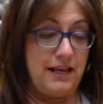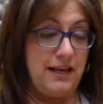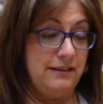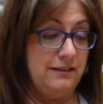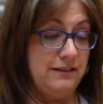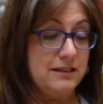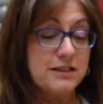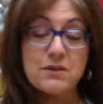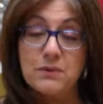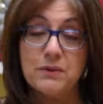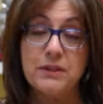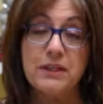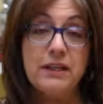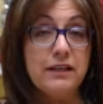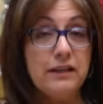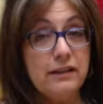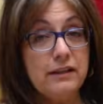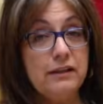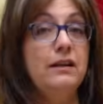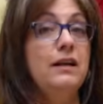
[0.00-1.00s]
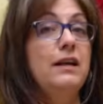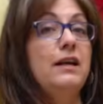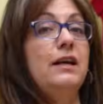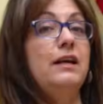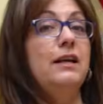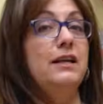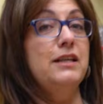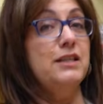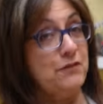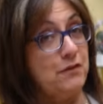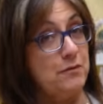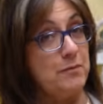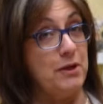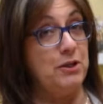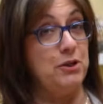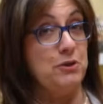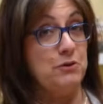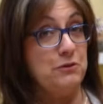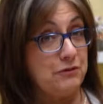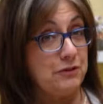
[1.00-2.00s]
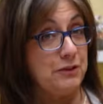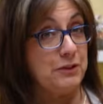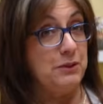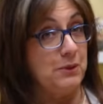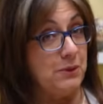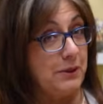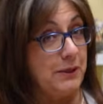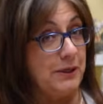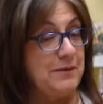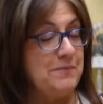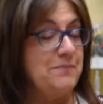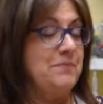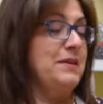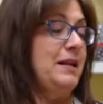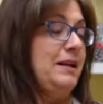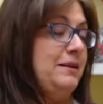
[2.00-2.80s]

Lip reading: And this one here is for my girlfriend Lori,